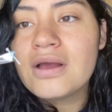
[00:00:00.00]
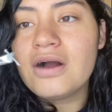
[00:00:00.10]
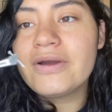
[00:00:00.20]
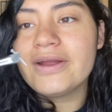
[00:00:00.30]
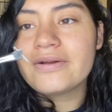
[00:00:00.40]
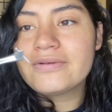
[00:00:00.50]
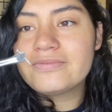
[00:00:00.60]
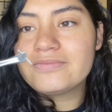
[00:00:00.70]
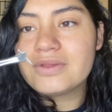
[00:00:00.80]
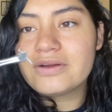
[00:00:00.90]
Oh, here.
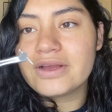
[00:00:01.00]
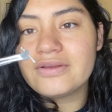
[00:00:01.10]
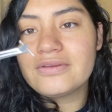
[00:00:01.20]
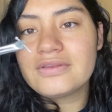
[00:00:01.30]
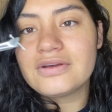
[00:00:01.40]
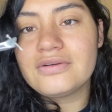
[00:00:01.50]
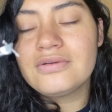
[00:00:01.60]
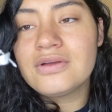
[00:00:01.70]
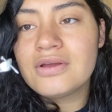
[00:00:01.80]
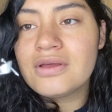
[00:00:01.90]
Okay, so
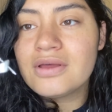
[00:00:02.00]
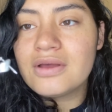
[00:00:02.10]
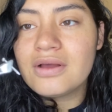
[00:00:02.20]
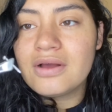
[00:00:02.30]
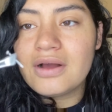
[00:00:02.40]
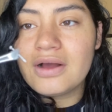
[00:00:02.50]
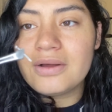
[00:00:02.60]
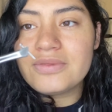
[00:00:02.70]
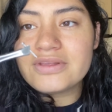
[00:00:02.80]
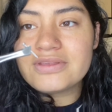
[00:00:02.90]

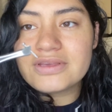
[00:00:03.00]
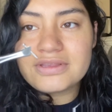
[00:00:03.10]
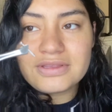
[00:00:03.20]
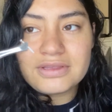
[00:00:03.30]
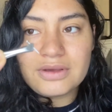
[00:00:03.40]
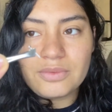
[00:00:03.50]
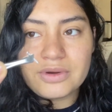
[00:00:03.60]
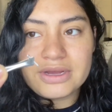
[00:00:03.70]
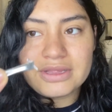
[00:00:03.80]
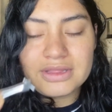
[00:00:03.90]
this is
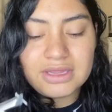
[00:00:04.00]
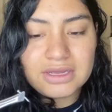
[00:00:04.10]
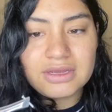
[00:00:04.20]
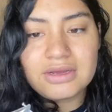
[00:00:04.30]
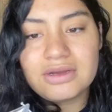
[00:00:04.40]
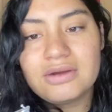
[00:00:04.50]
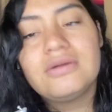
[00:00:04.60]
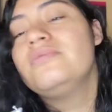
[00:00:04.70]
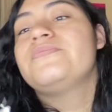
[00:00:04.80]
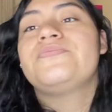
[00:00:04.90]
what the
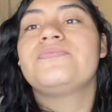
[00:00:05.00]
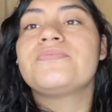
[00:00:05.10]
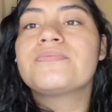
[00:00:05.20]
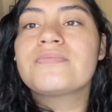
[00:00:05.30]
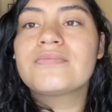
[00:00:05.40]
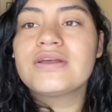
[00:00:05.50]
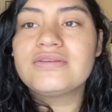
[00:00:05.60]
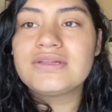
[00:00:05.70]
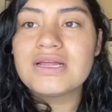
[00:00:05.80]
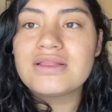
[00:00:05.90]

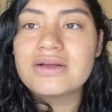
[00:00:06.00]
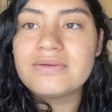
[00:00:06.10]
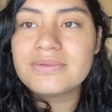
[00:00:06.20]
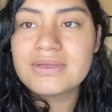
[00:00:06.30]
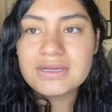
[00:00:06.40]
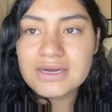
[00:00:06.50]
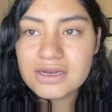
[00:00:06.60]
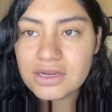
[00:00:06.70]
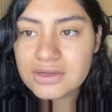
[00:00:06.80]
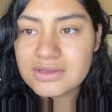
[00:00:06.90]
stud that comes gun
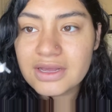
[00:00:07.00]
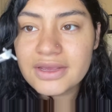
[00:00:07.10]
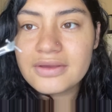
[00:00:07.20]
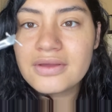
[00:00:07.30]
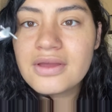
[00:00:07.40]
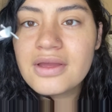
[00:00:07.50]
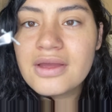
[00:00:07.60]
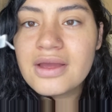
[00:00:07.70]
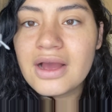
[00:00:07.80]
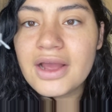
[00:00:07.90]
looks like.
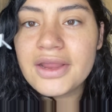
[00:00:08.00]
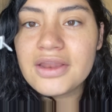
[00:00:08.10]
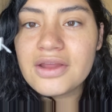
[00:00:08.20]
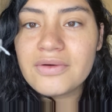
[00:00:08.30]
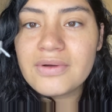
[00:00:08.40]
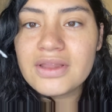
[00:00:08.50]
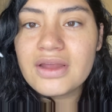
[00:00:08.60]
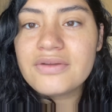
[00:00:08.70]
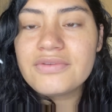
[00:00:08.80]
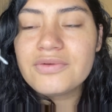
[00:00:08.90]
I know a lot
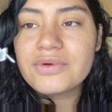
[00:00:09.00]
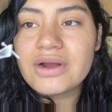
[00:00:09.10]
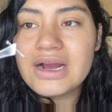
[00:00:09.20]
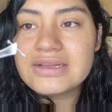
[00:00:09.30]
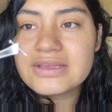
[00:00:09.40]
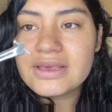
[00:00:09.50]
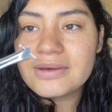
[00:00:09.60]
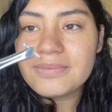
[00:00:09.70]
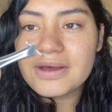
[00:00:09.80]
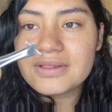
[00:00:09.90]
of you were asking
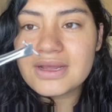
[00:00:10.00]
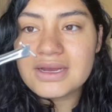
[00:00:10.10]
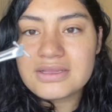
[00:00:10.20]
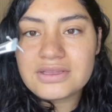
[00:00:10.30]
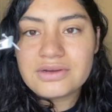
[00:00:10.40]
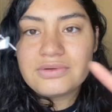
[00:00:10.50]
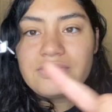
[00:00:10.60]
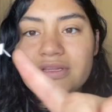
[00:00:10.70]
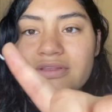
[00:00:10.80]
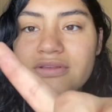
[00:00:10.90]
about that, so
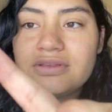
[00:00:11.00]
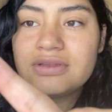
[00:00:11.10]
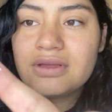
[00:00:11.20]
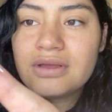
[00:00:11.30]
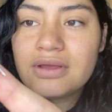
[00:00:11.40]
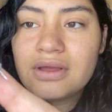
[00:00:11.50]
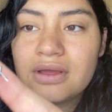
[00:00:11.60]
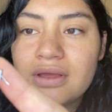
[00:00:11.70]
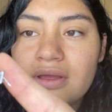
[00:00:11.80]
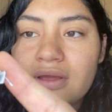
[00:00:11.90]
this is
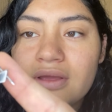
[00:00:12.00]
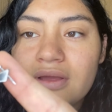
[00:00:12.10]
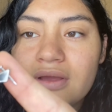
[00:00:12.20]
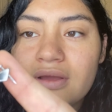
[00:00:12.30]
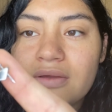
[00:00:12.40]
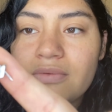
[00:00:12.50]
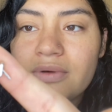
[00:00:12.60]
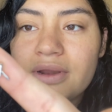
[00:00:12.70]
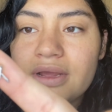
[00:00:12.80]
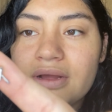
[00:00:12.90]
what
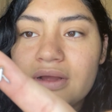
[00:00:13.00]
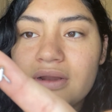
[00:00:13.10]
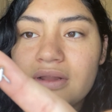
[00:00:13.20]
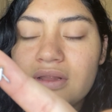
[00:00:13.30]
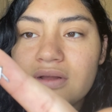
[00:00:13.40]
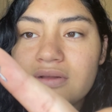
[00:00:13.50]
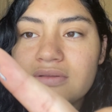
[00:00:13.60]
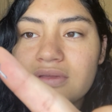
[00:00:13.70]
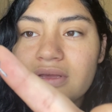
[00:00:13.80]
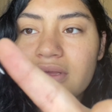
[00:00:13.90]
it kind of
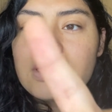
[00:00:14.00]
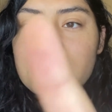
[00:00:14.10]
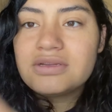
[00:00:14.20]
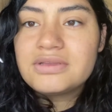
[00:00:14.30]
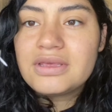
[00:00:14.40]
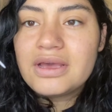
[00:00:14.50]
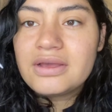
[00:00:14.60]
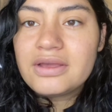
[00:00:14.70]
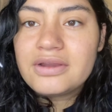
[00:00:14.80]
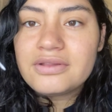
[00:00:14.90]
looks like. I just
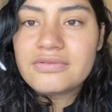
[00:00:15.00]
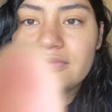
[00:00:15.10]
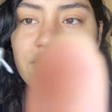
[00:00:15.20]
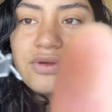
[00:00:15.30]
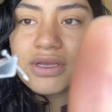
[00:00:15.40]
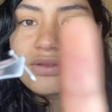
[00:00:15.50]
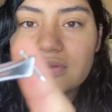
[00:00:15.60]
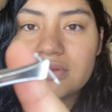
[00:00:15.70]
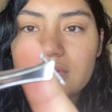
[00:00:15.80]
can't get it to focus.